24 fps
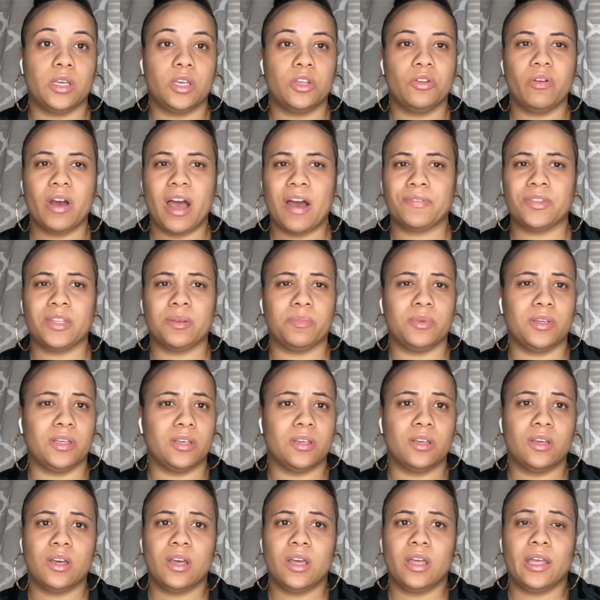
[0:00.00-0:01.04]
You don't have to be
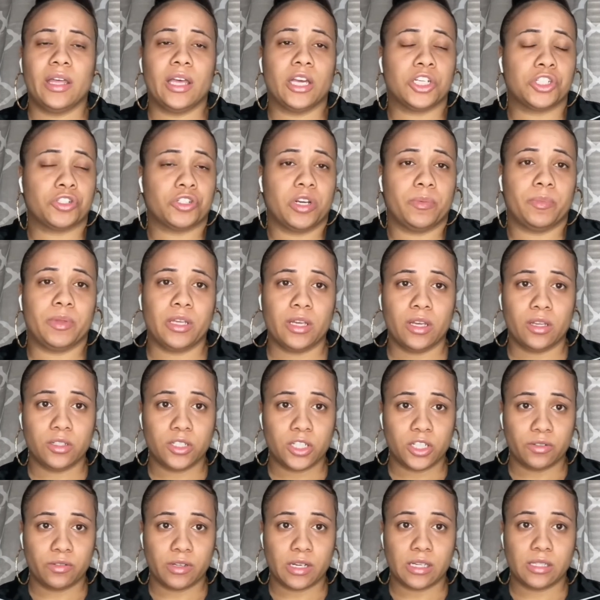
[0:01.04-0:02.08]
extremely
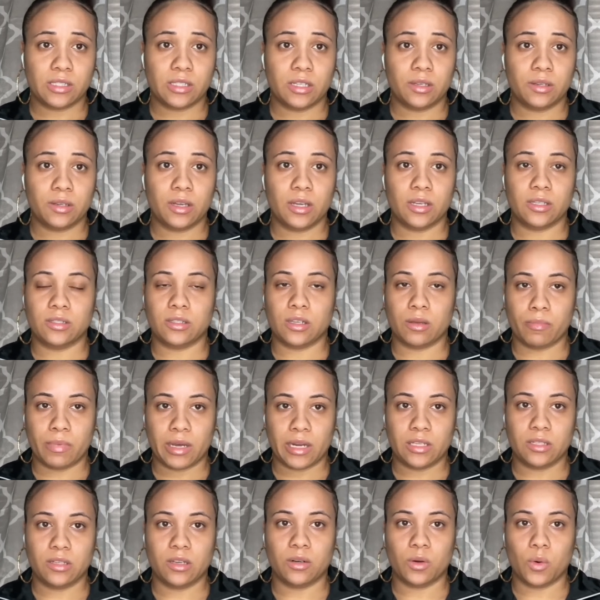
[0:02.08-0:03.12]
interesting because
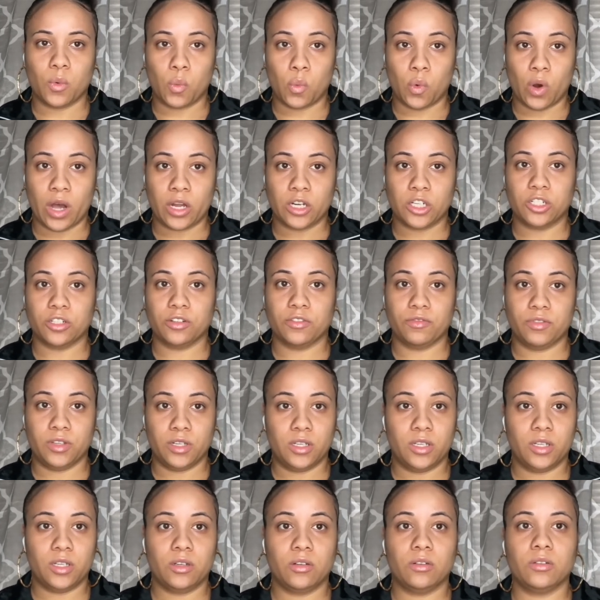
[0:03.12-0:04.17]
somebody's gonna watch your
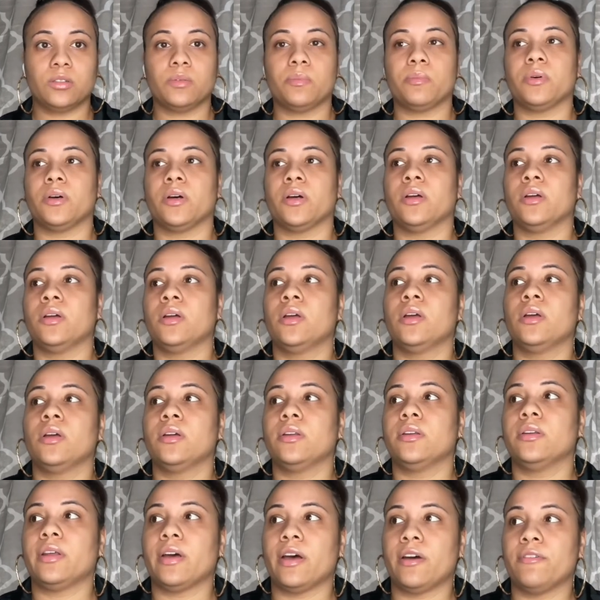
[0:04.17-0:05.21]
videos, but
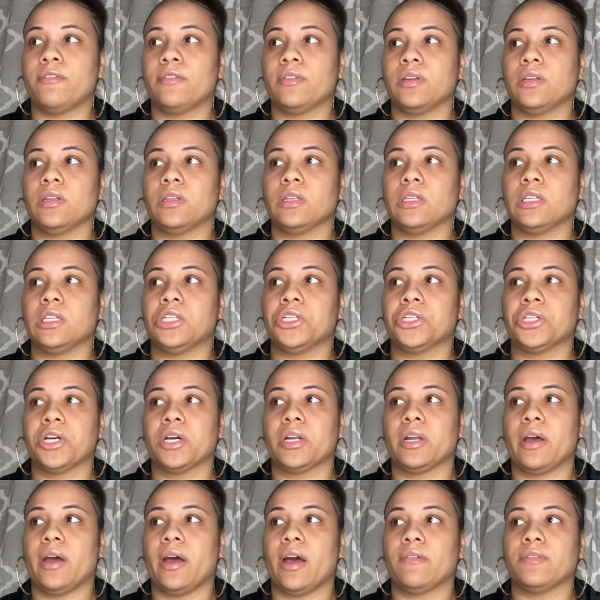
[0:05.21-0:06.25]
definitely you're gonna
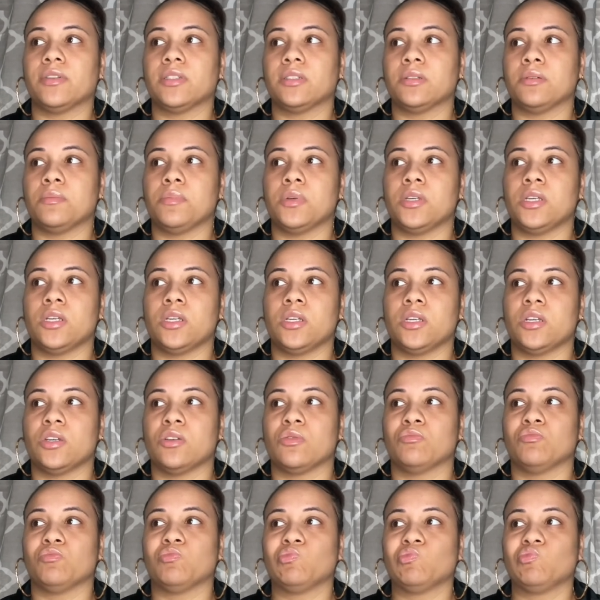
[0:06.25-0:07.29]
have to be
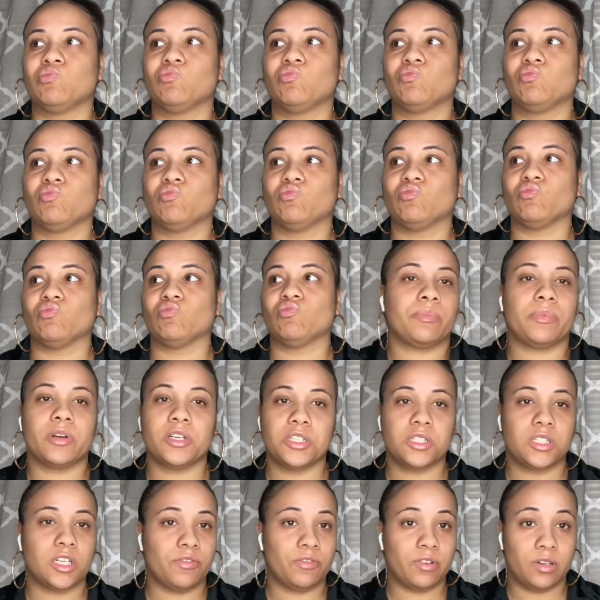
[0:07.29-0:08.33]
break
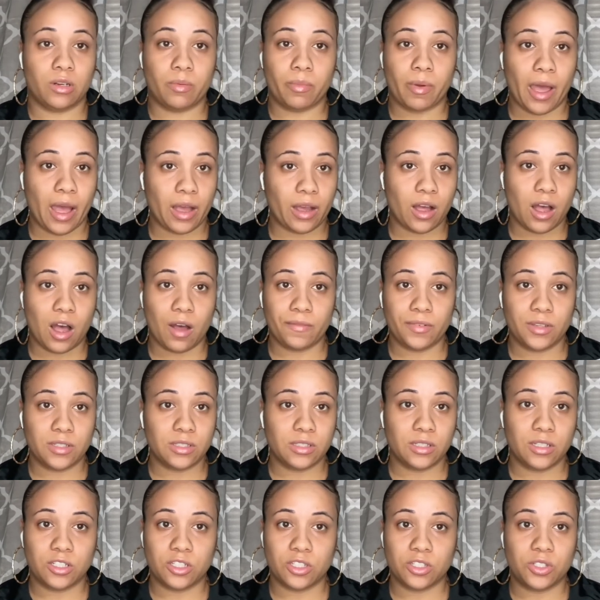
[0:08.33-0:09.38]
yourself from the pack,
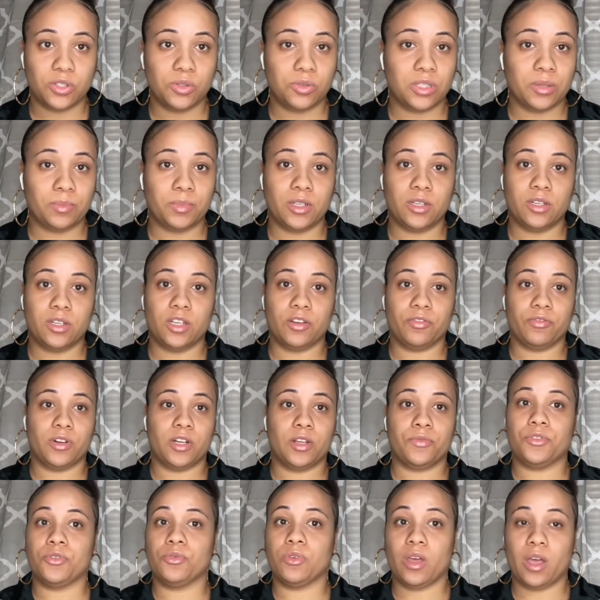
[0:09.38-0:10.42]
obviously. Just do something different
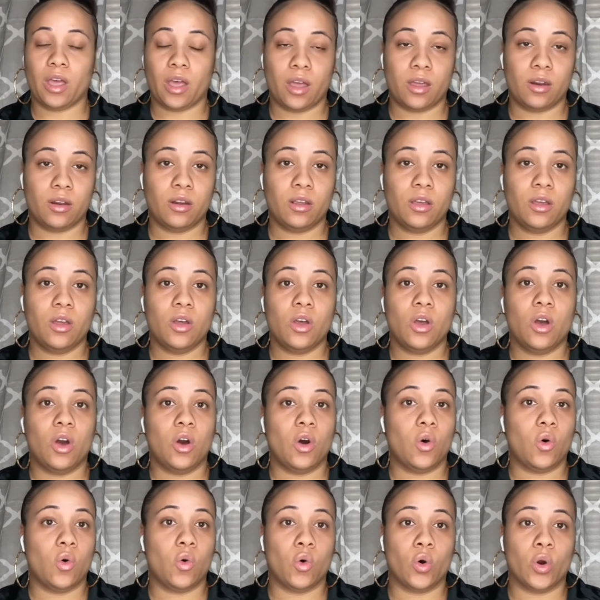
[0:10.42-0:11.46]
if you can,
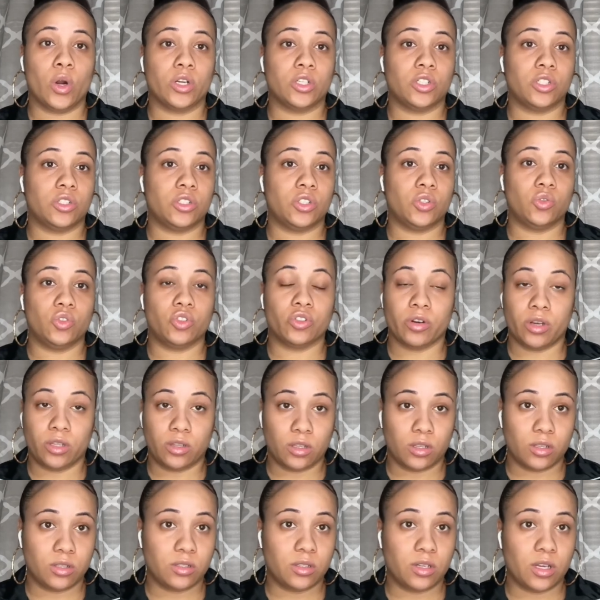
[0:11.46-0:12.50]
or just do
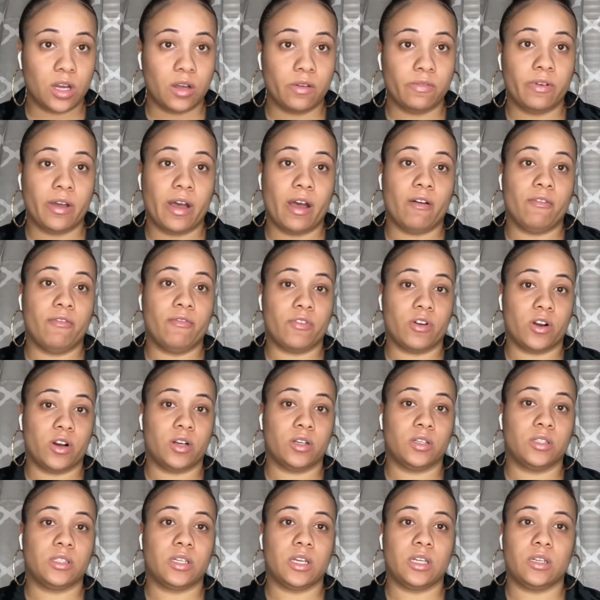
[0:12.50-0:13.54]
trending stuff at
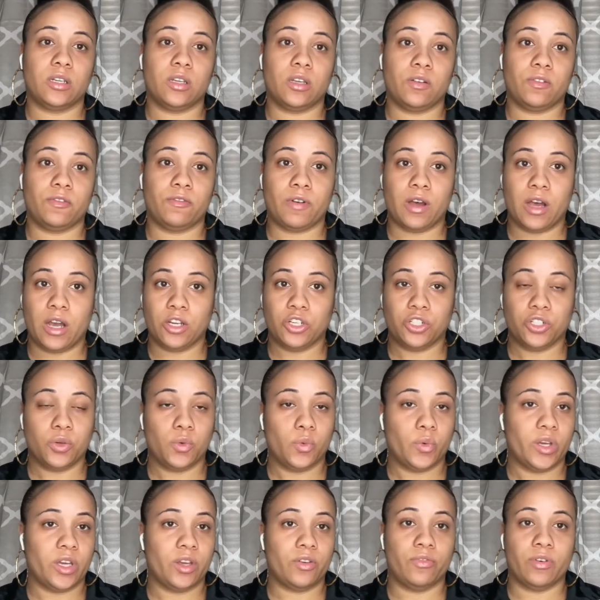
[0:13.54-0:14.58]
first and then find your
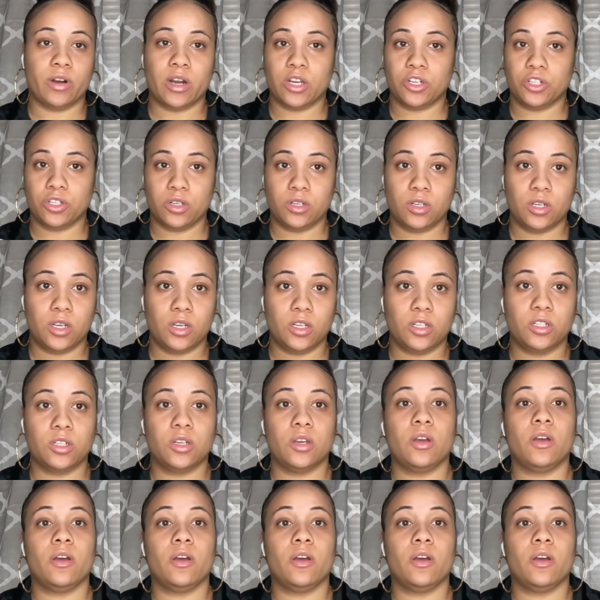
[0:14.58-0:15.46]
way, find your niche,